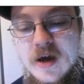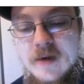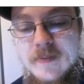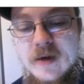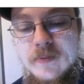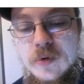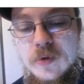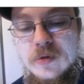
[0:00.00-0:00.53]

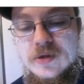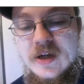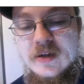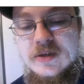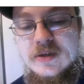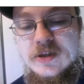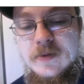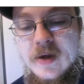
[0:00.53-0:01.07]
made more
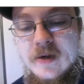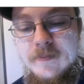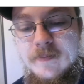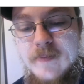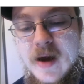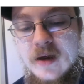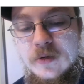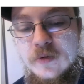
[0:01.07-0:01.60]
sense to pick
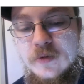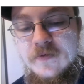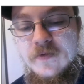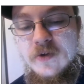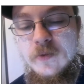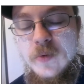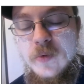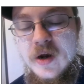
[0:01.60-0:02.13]
Baylor
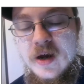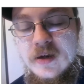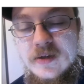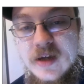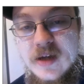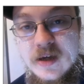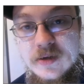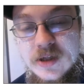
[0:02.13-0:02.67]
for the win and
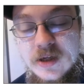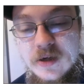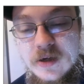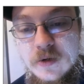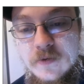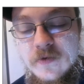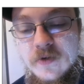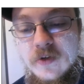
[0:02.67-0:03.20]

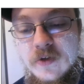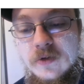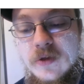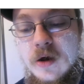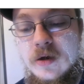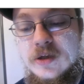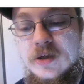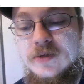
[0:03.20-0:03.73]
TCU for the
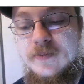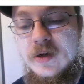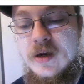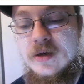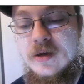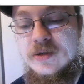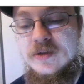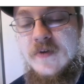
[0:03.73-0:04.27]
loss
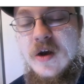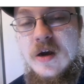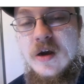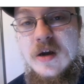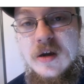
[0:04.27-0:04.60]
because of